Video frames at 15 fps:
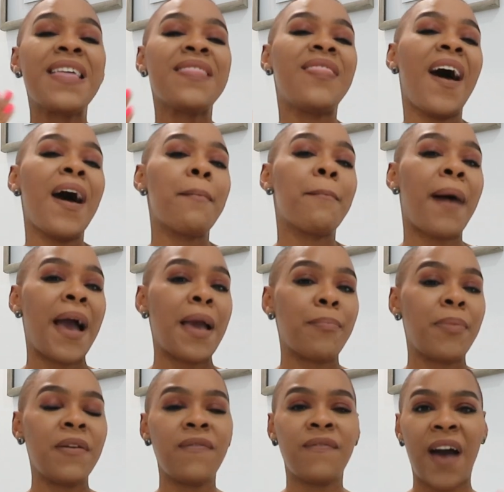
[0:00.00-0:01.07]
That might
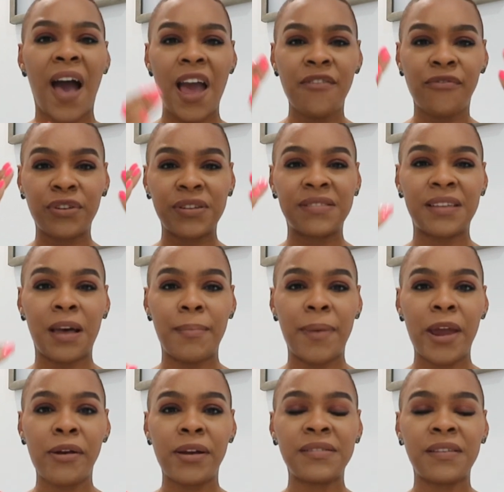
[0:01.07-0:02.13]
be fine for
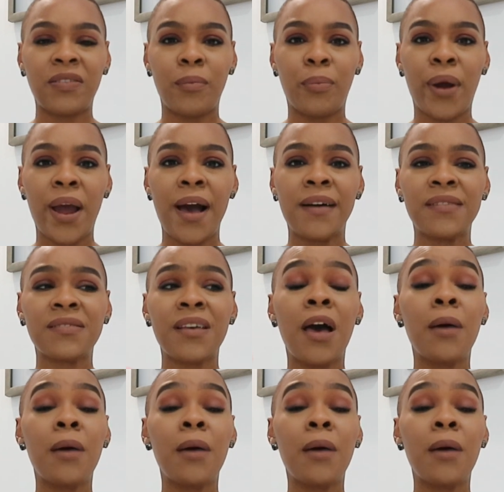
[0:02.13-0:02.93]
some areas of the brows,